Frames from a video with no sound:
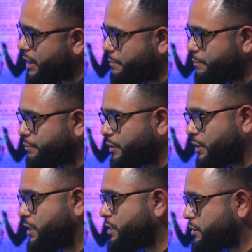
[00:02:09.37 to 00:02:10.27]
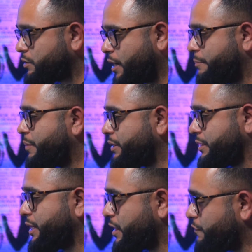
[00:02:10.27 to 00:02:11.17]
and please stop
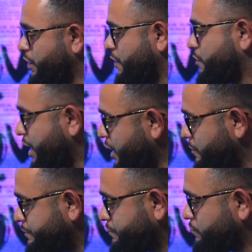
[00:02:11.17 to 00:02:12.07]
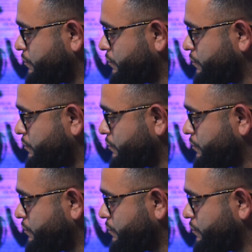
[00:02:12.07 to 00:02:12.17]
buzzing it if you have good hair.